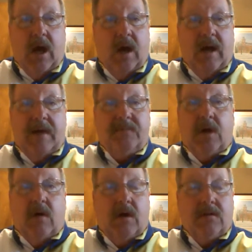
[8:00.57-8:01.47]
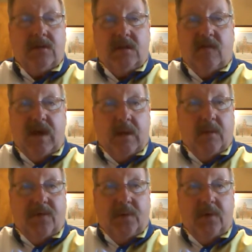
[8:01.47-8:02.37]
EBSCOhost is
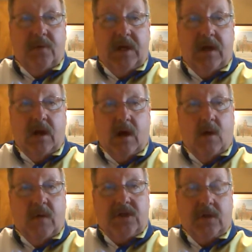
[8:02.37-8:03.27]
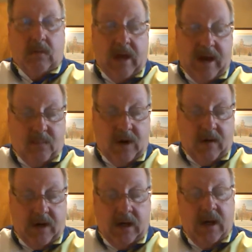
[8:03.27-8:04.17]
available through the OSU
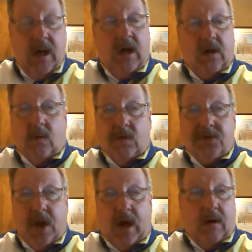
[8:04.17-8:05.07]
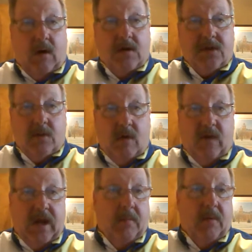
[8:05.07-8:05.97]
Library. Google Scholar also
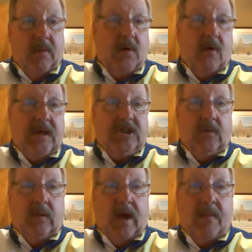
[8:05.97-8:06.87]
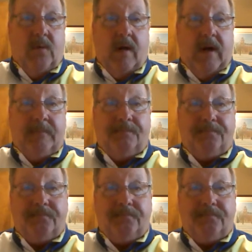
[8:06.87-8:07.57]
available through OSU Library.